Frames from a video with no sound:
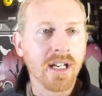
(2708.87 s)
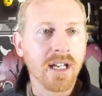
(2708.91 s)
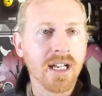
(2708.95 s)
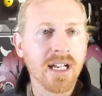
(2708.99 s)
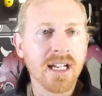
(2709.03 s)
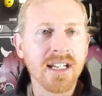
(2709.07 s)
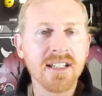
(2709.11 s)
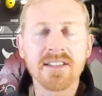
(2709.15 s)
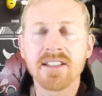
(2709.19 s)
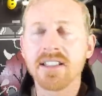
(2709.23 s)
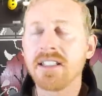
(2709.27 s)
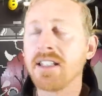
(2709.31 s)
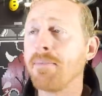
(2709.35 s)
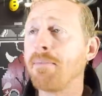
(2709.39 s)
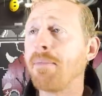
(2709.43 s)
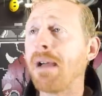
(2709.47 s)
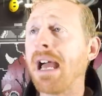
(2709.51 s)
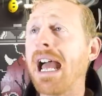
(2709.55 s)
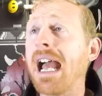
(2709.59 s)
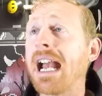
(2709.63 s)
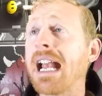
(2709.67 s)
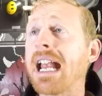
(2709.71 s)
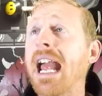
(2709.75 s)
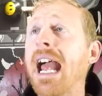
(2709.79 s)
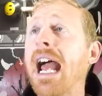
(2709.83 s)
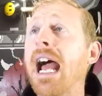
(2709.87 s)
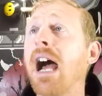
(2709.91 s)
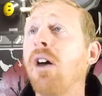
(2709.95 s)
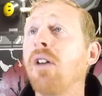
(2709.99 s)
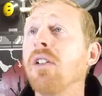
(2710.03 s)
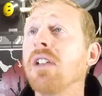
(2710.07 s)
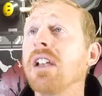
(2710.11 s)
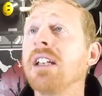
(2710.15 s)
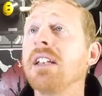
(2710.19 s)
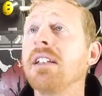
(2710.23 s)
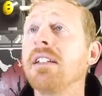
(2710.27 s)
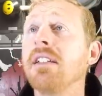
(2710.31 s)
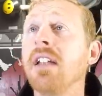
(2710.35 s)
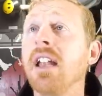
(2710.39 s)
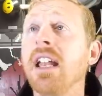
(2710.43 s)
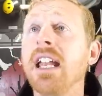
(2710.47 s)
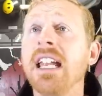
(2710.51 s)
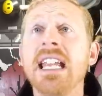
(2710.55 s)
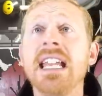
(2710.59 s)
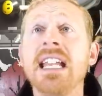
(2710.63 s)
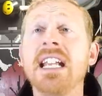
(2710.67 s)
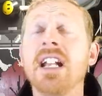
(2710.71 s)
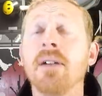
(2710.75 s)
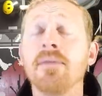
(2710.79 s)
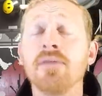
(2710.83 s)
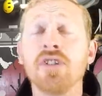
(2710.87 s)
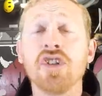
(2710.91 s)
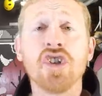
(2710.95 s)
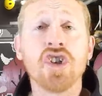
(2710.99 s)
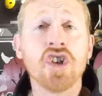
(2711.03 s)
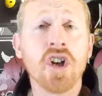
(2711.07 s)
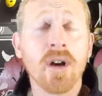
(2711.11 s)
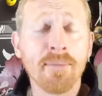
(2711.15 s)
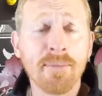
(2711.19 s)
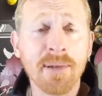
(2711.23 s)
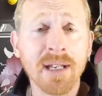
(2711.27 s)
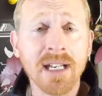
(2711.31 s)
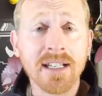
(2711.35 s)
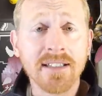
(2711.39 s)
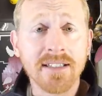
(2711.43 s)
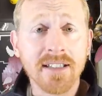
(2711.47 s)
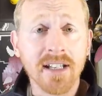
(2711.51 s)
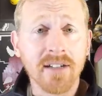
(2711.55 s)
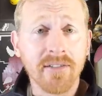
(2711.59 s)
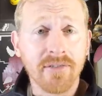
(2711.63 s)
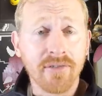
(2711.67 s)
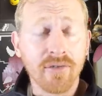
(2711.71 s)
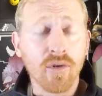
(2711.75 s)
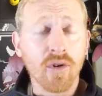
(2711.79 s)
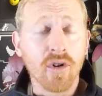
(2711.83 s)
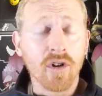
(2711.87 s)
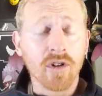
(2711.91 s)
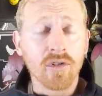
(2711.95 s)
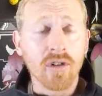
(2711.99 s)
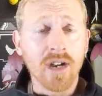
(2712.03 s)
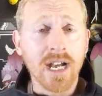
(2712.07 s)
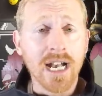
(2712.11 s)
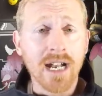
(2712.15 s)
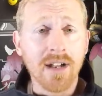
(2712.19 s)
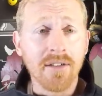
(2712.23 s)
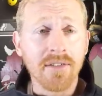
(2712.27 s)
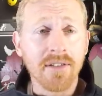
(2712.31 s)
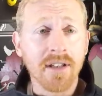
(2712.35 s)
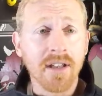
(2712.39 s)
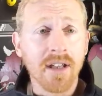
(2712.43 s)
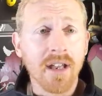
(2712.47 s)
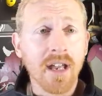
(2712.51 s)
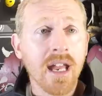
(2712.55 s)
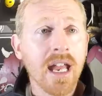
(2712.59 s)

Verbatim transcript: He's in the back howling. He comes jumping into the foreground.